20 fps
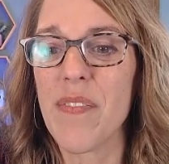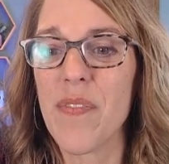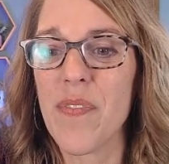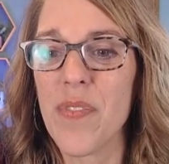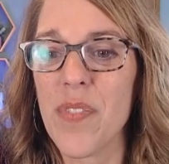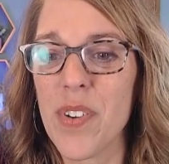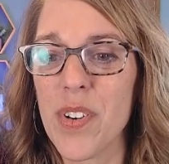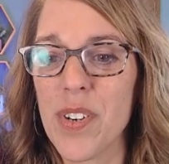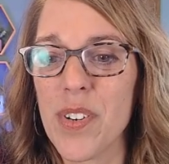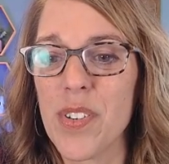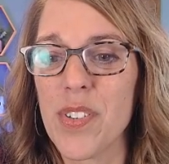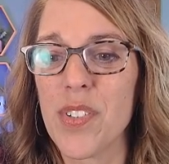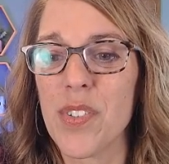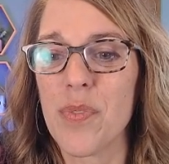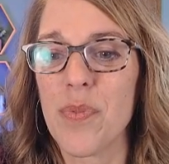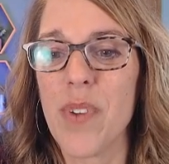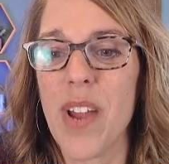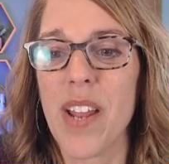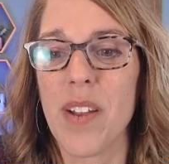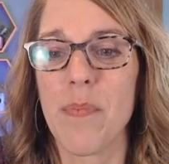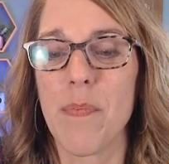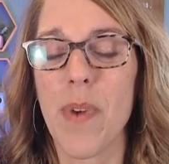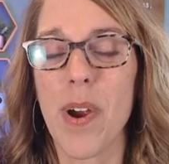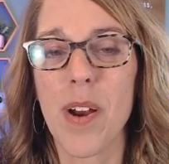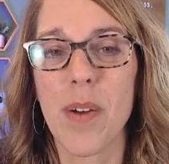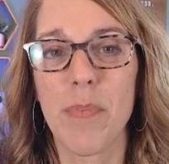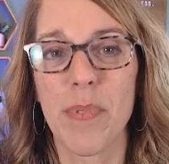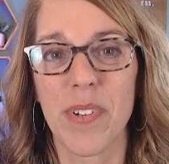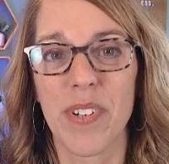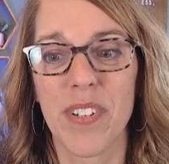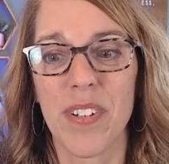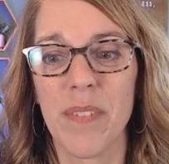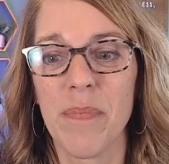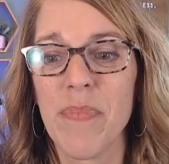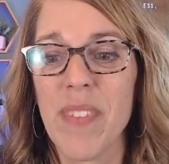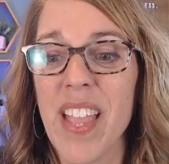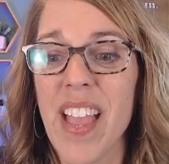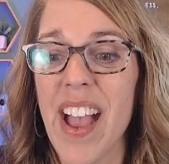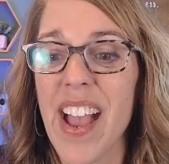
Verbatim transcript: first red marble,